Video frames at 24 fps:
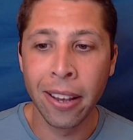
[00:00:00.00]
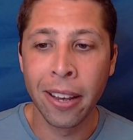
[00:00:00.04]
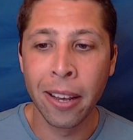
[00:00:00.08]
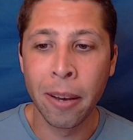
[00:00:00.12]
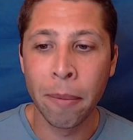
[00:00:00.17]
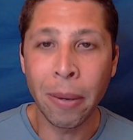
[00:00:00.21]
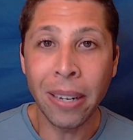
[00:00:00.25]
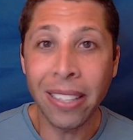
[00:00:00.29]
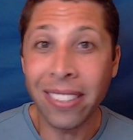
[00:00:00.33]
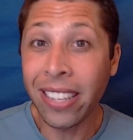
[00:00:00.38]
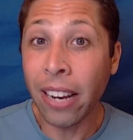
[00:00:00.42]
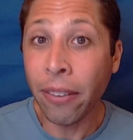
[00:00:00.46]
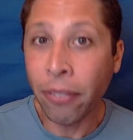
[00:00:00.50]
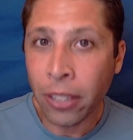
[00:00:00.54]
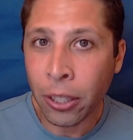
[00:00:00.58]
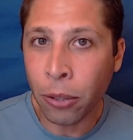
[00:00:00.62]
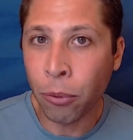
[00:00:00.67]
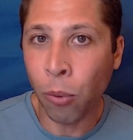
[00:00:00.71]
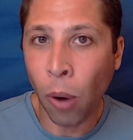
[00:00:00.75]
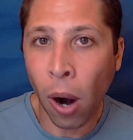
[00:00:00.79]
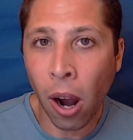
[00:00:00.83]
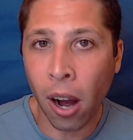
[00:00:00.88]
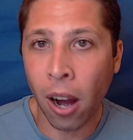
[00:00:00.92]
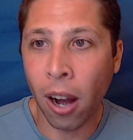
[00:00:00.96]
But it's definitely
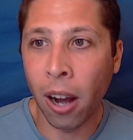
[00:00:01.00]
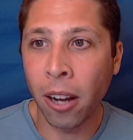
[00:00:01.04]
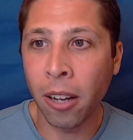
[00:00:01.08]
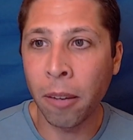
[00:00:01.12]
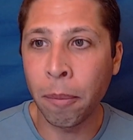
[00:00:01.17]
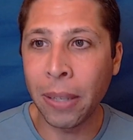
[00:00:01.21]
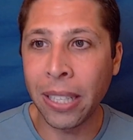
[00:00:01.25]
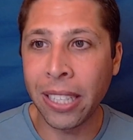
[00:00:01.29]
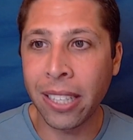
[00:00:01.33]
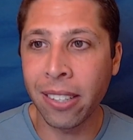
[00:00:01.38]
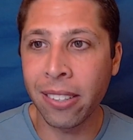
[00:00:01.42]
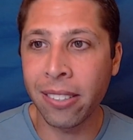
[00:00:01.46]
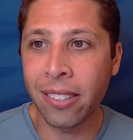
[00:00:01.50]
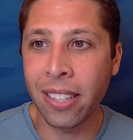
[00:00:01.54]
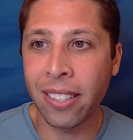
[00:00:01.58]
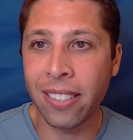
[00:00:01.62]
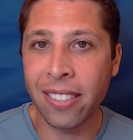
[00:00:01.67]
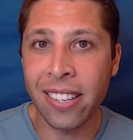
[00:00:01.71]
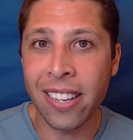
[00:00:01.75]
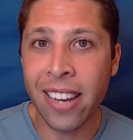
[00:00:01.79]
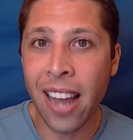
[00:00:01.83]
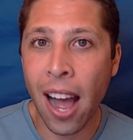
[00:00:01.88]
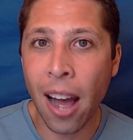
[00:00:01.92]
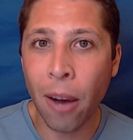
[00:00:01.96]
wrong because it's
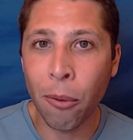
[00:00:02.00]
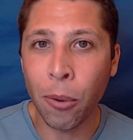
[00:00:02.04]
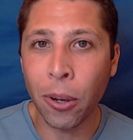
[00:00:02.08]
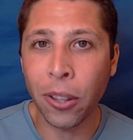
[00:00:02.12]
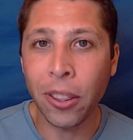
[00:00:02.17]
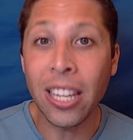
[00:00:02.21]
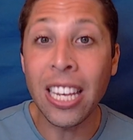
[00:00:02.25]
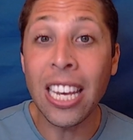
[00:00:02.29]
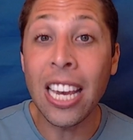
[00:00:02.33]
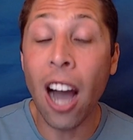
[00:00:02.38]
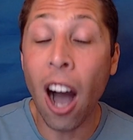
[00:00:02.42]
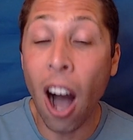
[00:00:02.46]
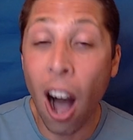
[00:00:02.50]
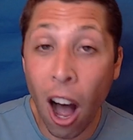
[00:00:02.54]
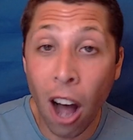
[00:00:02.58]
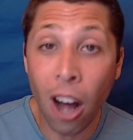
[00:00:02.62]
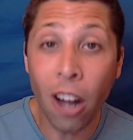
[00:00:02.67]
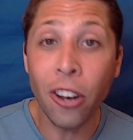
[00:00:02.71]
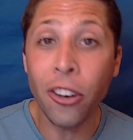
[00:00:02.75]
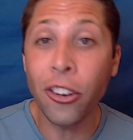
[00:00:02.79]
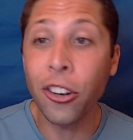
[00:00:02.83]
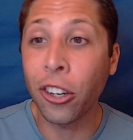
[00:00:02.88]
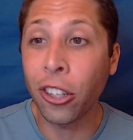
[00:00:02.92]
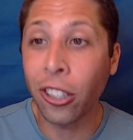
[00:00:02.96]
not what the
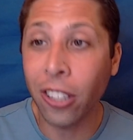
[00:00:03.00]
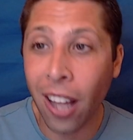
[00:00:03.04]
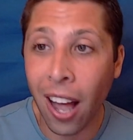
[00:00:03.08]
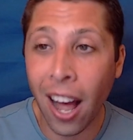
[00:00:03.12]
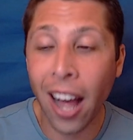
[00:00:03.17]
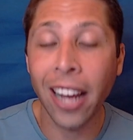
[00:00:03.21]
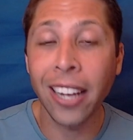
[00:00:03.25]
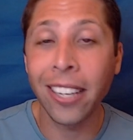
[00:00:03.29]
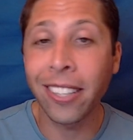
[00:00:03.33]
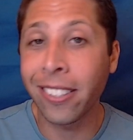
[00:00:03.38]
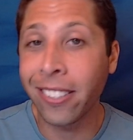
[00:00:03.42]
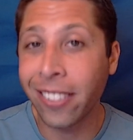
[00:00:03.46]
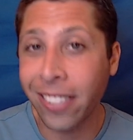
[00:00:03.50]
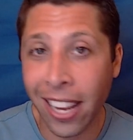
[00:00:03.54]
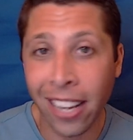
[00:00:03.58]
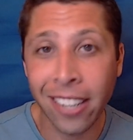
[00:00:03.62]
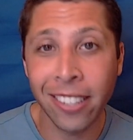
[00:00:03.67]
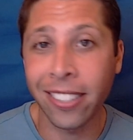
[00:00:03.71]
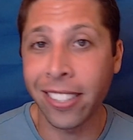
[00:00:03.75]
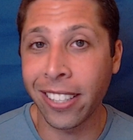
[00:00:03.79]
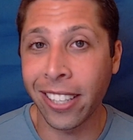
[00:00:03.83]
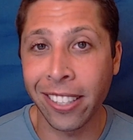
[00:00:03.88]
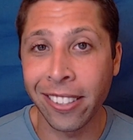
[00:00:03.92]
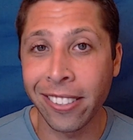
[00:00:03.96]
underlying
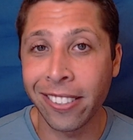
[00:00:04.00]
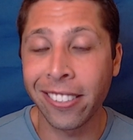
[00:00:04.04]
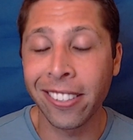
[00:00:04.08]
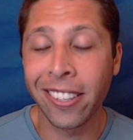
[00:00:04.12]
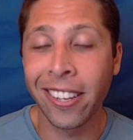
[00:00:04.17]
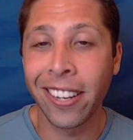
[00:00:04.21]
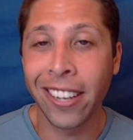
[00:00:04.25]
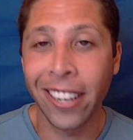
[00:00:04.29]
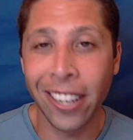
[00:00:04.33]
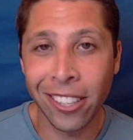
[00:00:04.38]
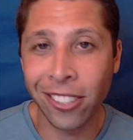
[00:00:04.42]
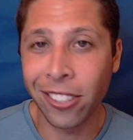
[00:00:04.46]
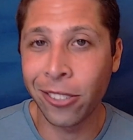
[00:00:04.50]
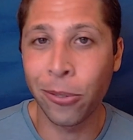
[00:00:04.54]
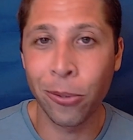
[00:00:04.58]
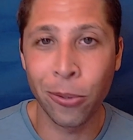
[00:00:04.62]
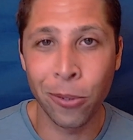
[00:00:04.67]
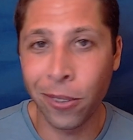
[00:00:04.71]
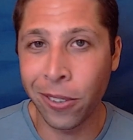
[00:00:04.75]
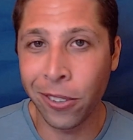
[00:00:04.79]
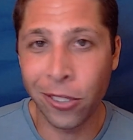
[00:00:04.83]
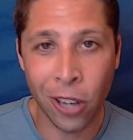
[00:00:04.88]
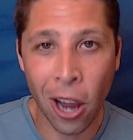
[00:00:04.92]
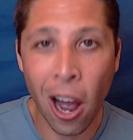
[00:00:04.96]
sentence is
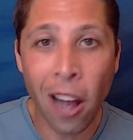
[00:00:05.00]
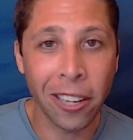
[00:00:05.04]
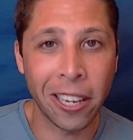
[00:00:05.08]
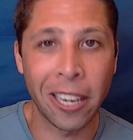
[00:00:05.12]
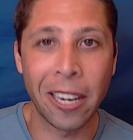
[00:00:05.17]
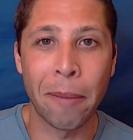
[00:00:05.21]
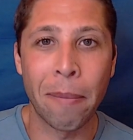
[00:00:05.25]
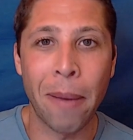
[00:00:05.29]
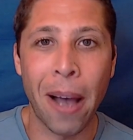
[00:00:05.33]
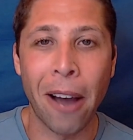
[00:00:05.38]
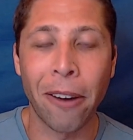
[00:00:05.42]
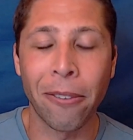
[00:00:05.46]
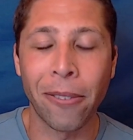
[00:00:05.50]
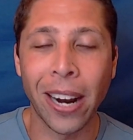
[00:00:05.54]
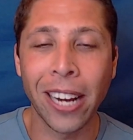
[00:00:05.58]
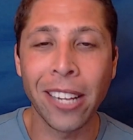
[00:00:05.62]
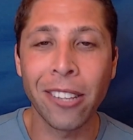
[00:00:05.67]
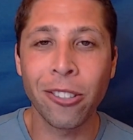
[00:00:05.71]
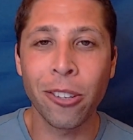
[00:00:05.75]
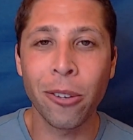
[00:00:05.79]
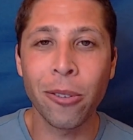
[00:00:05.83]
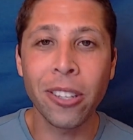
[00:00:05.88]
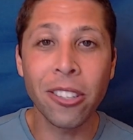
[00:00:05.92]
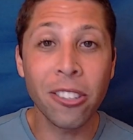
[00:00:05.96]
talking about, right?
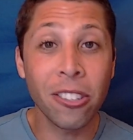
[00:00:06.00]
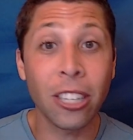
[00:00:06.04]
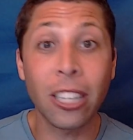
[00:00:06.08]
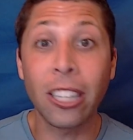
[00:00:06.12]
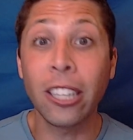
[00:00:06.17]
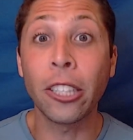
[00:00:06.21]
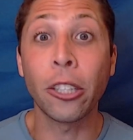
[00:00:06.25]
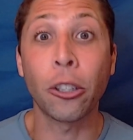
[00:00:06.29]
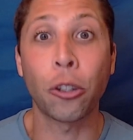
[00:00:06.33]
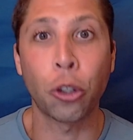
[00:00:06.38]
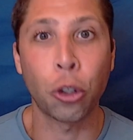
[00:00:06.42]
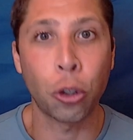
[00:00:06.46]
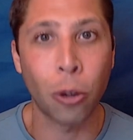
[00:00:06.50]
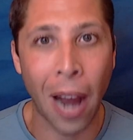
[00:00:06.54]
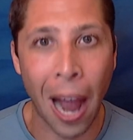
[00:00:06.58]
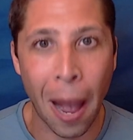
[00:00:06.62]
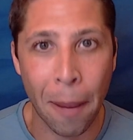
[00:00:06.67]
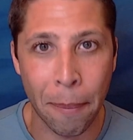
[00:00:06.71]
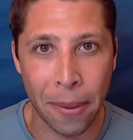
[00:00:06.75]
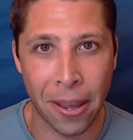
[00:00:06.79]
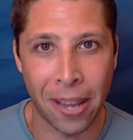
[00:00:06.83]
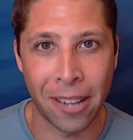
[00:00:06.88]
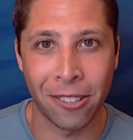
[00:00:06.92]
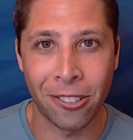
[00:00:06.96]
So this is a clear
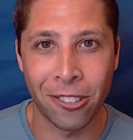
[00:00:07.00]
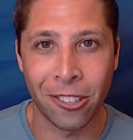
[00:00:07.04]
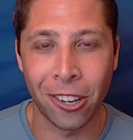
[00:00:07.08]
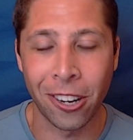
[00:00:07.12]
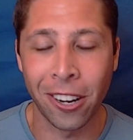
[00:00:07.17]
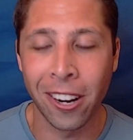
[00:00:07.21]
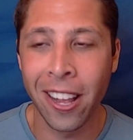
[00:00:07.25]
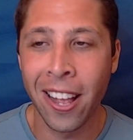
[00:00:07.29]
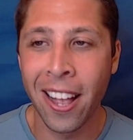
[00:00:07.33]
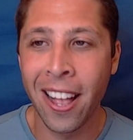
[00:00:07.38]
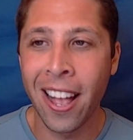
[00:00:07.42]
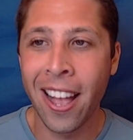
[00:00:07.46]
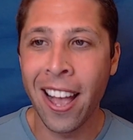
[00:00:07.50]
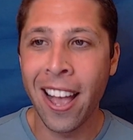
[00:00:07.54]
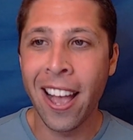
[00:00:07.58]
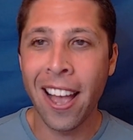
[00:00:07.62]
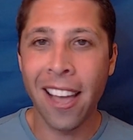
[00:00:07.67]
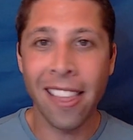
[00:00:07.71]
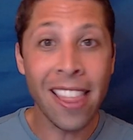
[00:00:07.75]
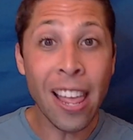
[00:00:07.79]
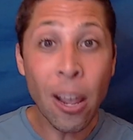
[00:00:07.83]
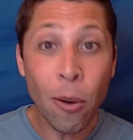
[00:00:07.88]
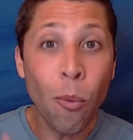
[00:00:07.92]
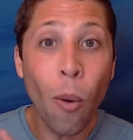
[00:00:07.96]
trap answer.
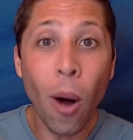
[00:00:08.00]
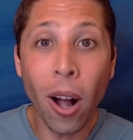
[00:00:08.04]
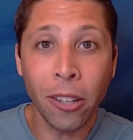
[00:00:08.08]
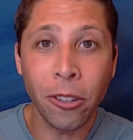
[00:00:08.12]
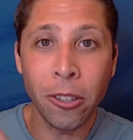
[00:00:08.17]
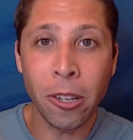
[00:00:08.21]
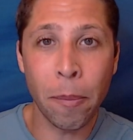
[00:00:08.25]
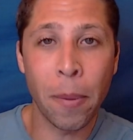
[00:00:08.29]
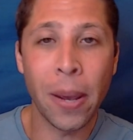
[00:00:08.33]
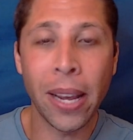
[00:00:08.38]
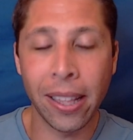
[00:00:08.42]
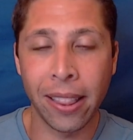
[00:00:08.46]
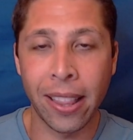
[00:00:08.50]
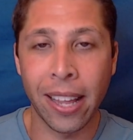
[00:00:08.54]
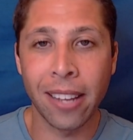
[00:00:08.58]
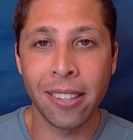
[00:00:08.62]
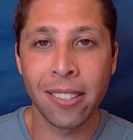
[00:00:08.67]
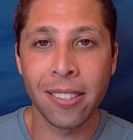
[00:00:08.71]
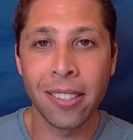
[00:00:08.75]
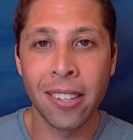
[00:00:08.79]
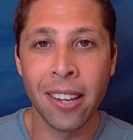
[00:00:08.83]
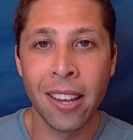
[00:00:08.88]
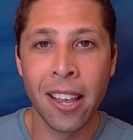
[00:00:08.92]
They want you to pick this